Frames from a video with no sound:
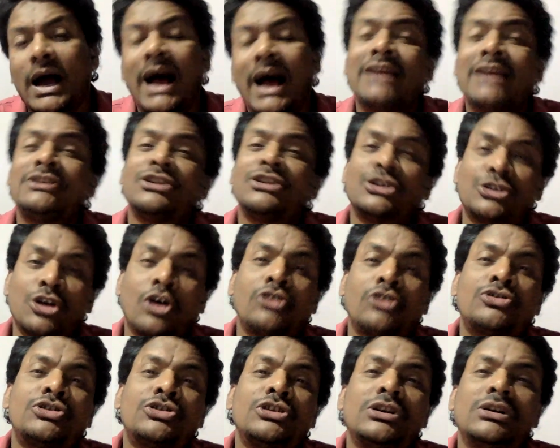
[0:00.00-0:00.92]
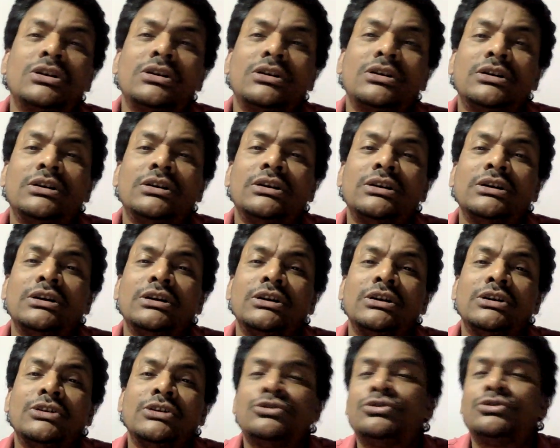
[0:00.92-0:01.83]
as a doctor
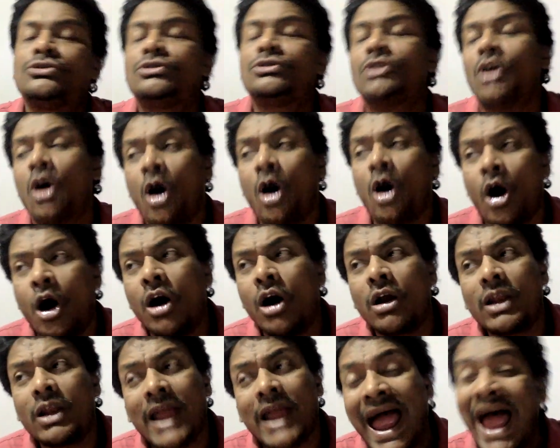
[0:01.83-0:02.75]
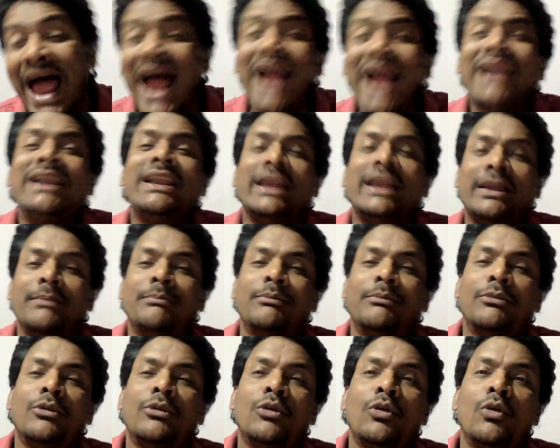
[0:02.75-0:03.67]
or hand him
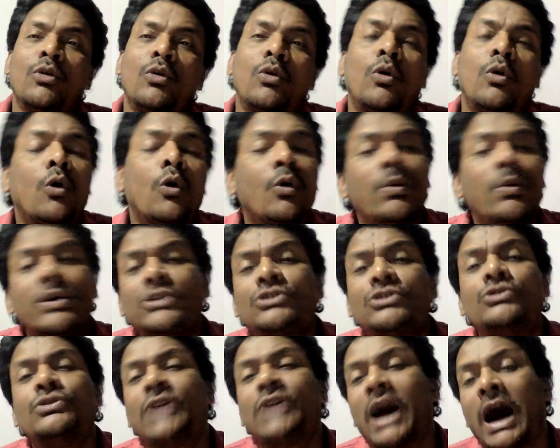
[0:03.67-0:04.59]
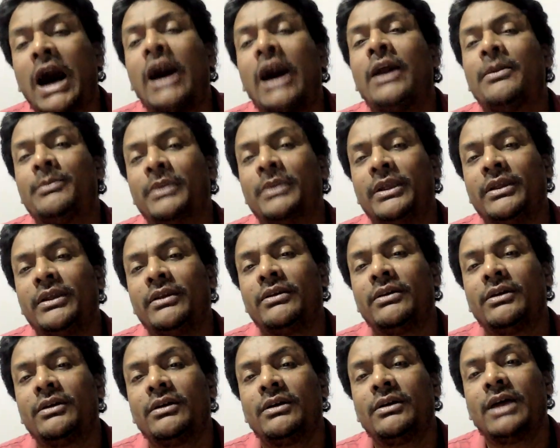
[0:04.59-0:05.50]
over to the army
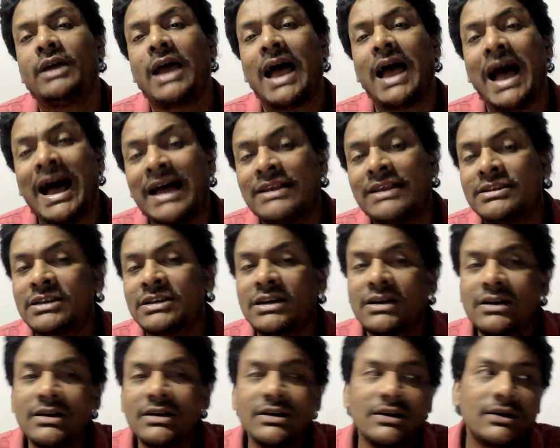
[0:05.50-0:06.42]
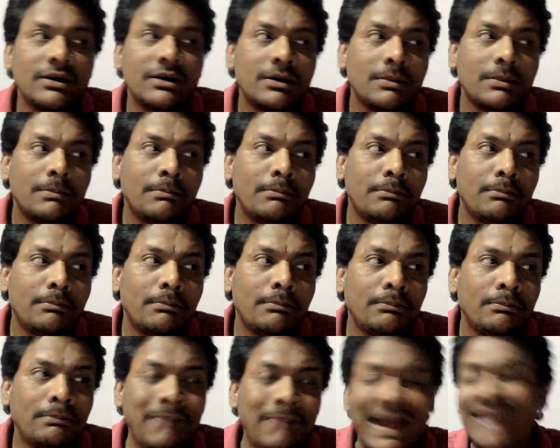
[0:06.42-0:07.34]
as a
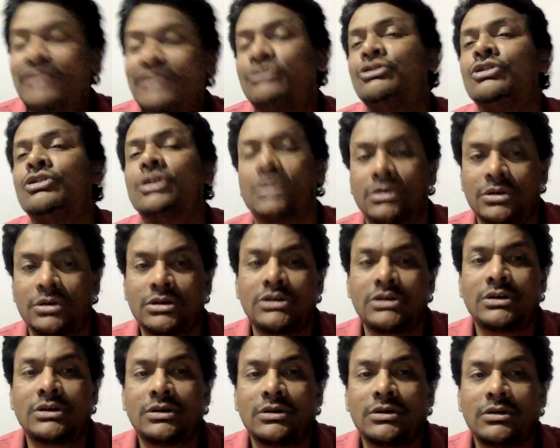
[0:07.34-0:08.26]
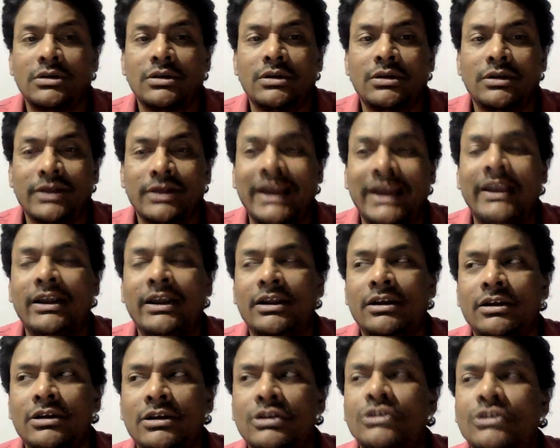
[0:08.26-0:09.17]
patriot, right?
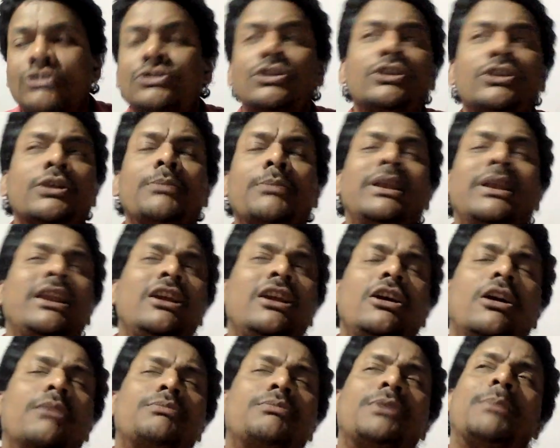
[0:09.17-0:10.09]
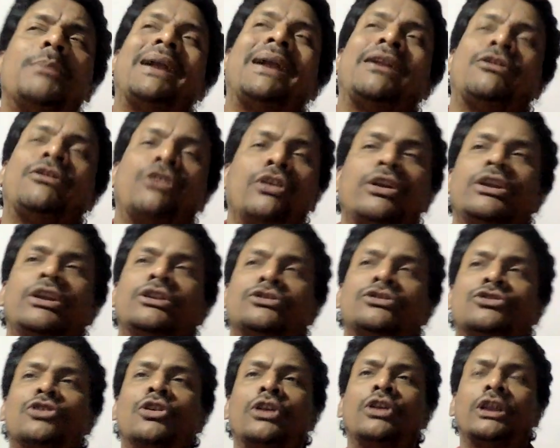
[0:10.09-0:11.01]
So the meaning of the patriot
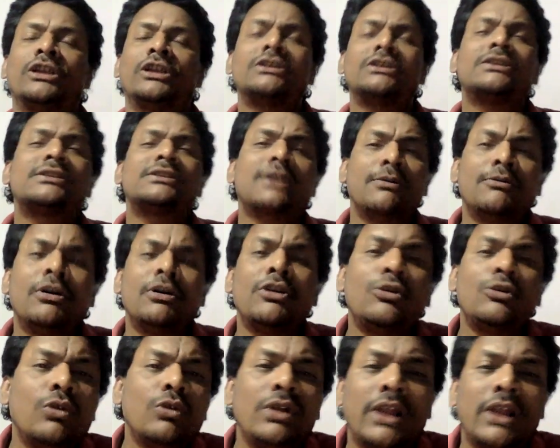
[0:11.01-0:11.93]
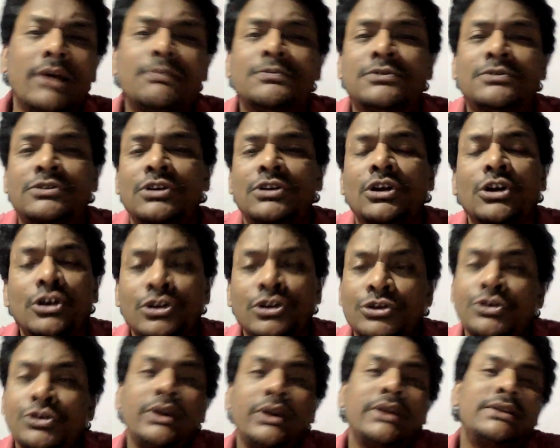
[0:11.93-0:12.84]
is called as someone who loves
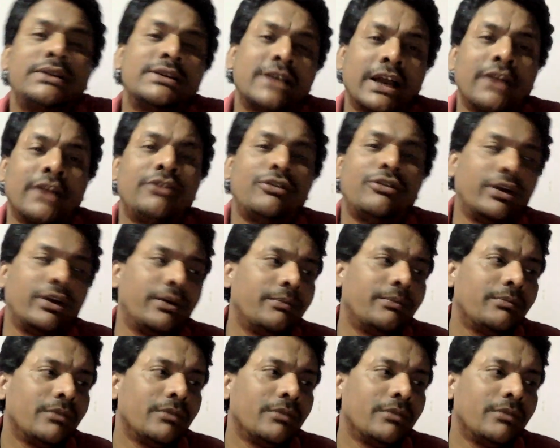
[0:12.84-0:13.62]
to his country.